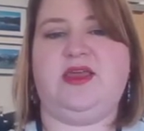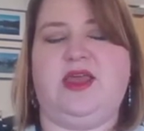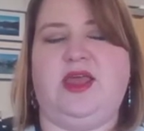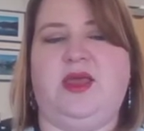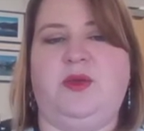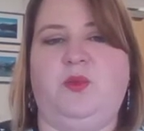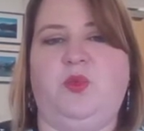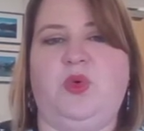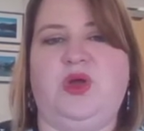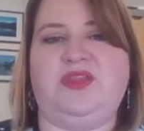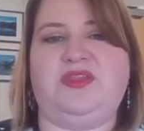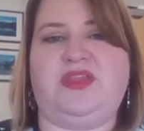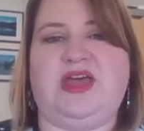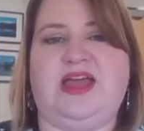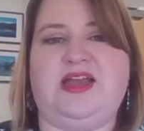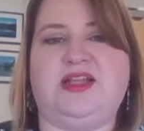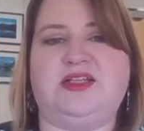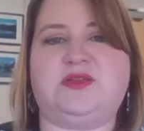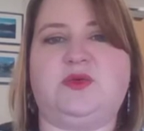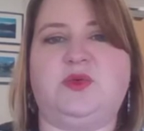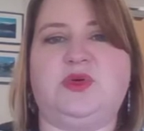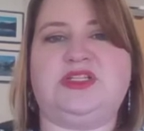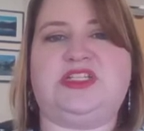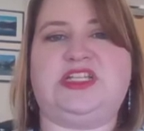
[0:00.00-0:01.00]
And what that
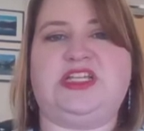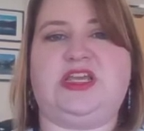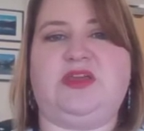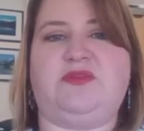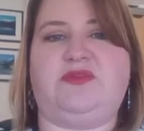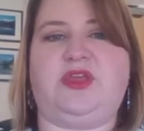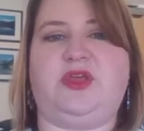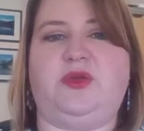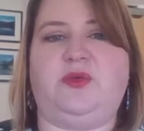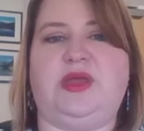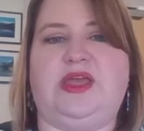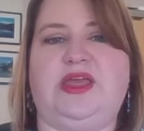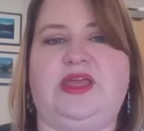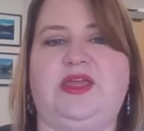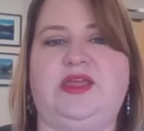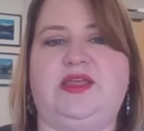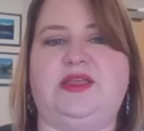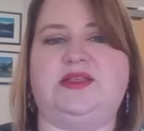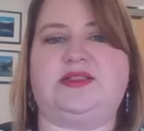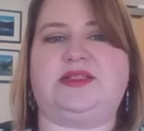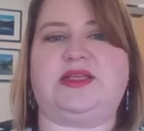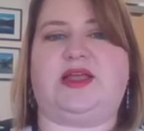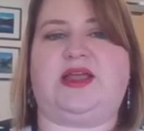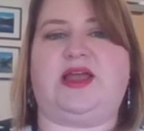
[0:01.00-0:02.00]
is going to give you
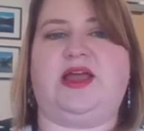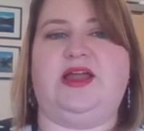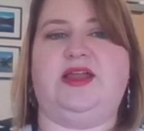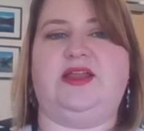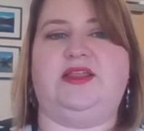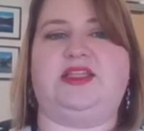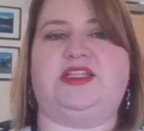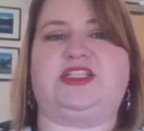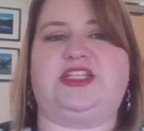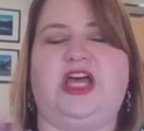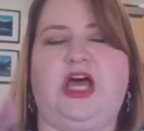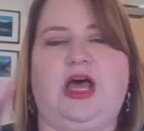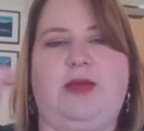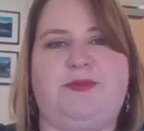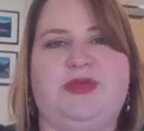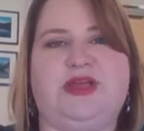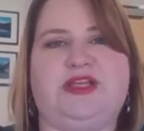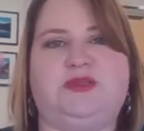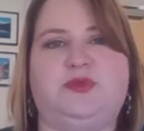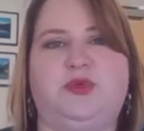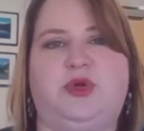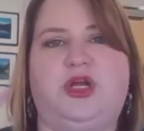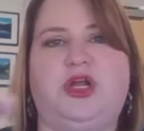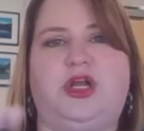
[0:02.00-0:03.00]
is kind of the
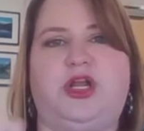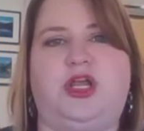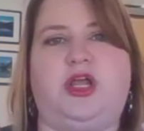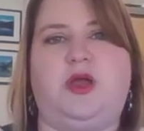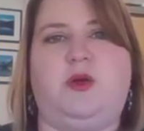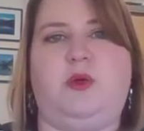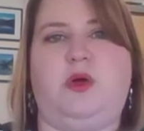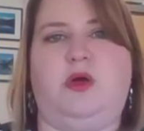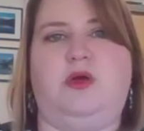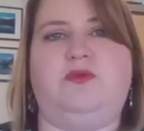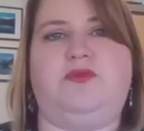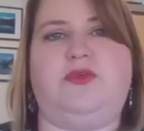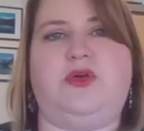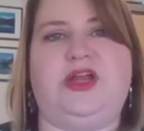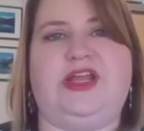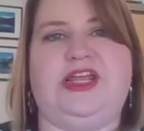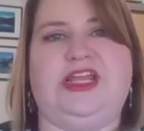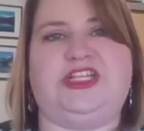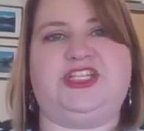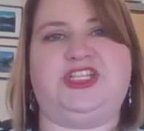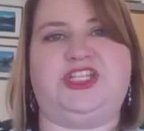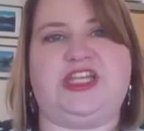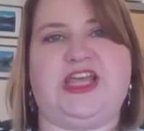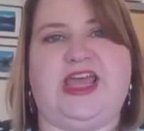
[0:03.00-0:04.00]
topics we're going to go over
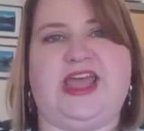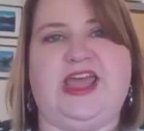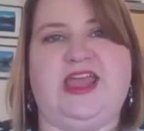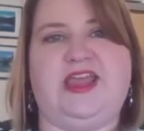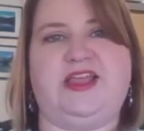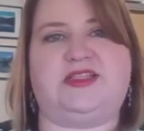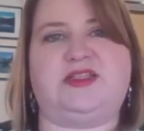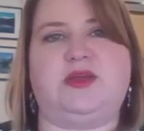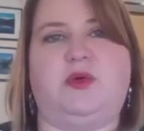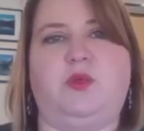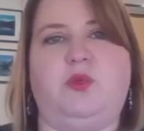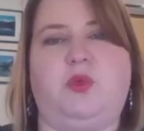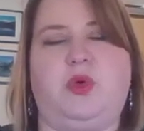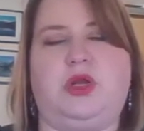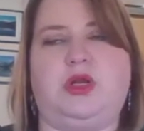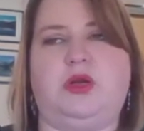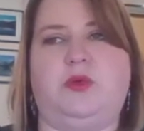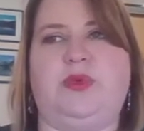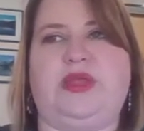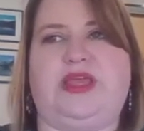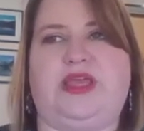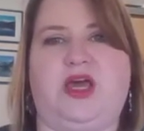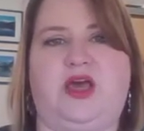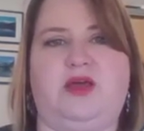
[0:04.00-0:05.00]
each day. So, what
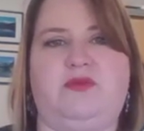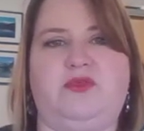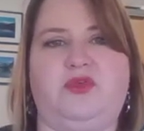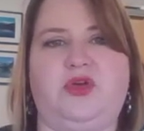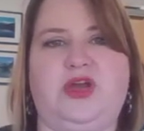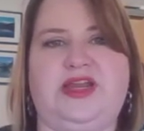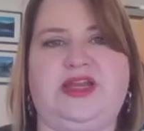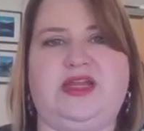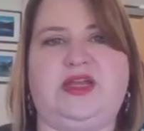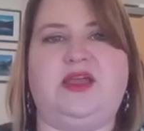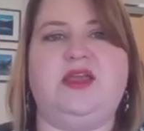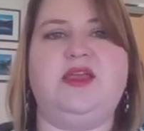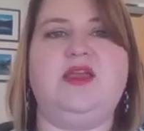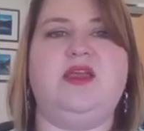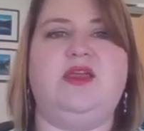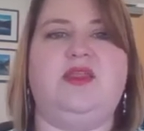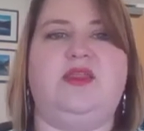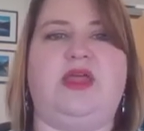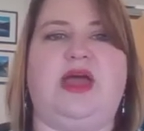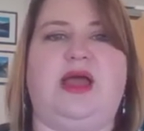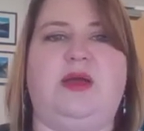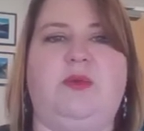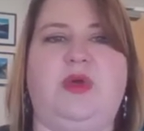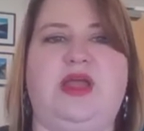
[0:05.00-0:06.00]
are we covering?
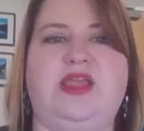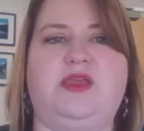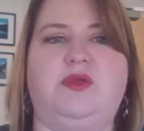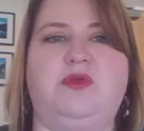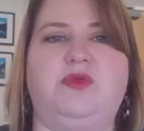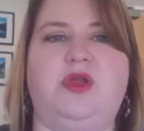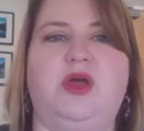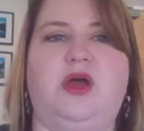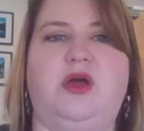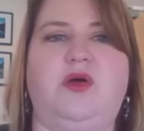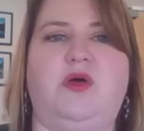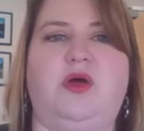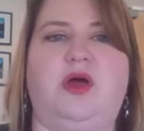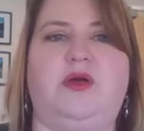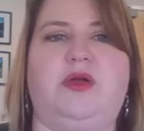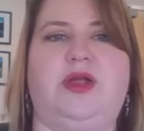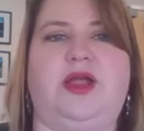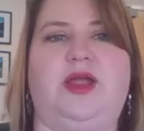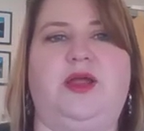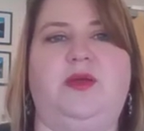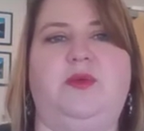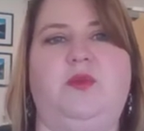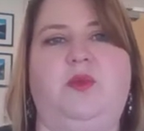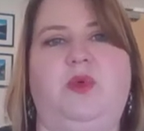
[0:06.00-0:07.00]
That way, you know,
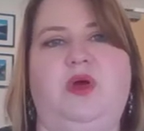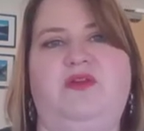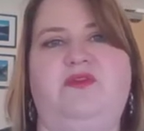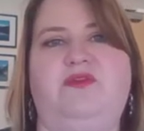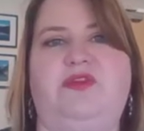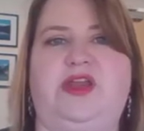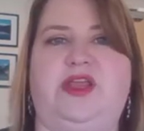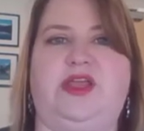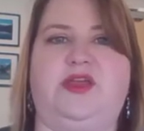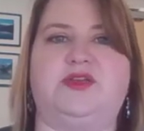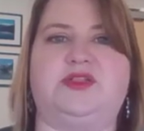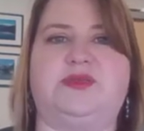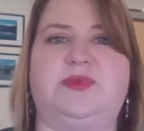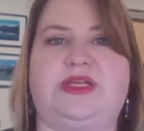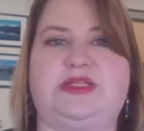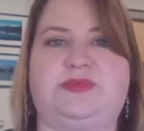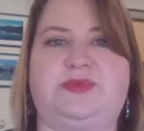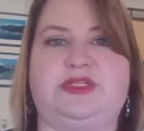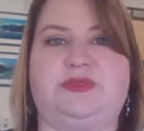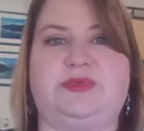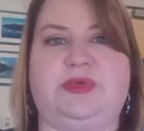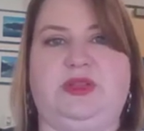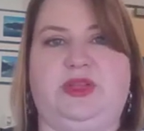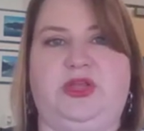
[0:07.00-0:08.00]
okay, what videos am I
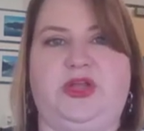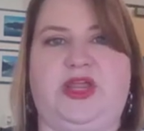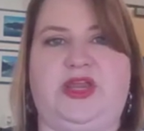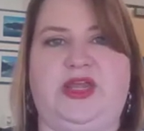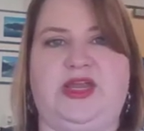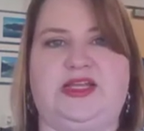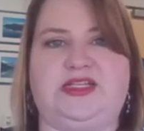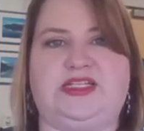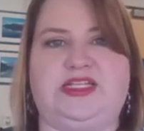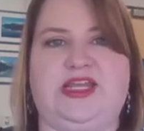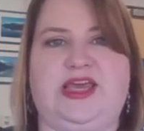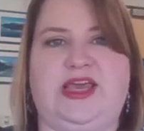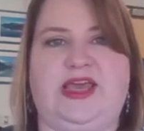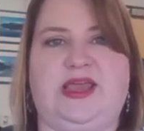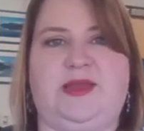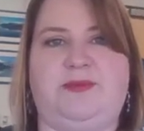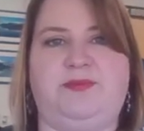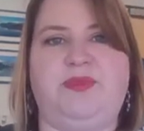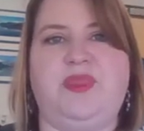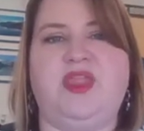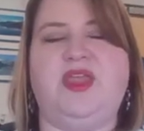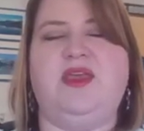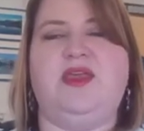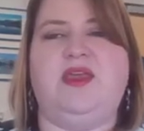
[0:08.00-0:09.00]
supposed to be looking at
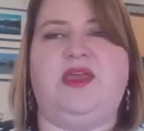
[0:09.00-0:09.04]
today?